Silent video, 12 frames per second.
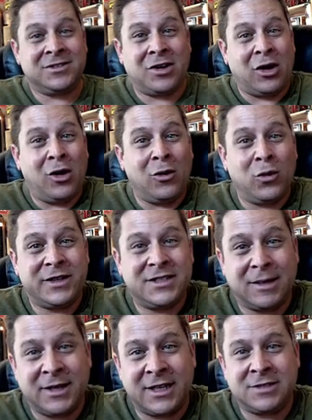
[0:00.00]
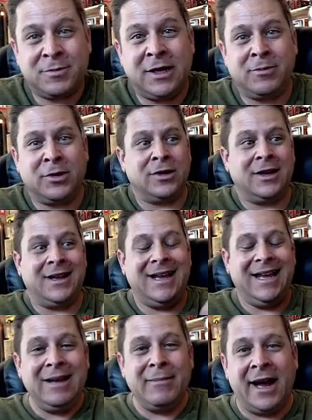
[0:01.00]
call with some of these people
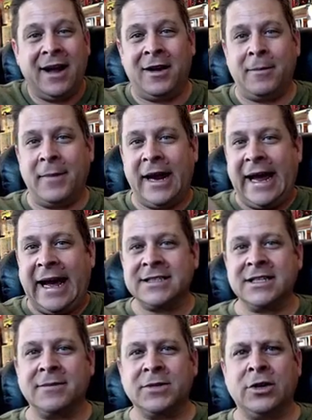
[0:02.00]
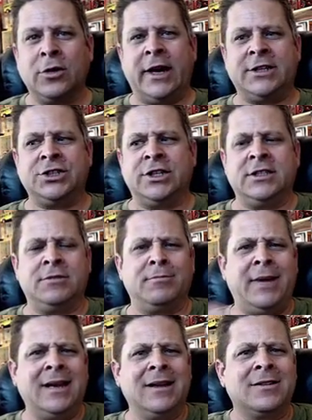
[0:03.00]
email them, ask them their questions,
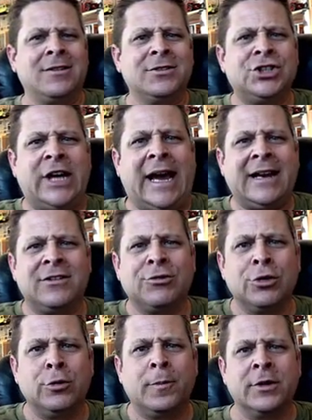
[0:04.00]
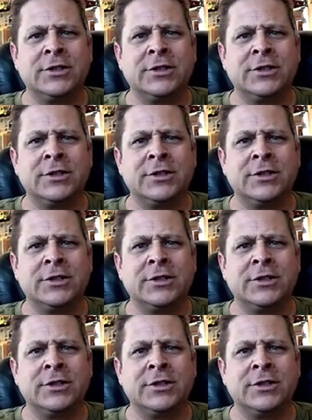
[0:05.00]
make a little chat group or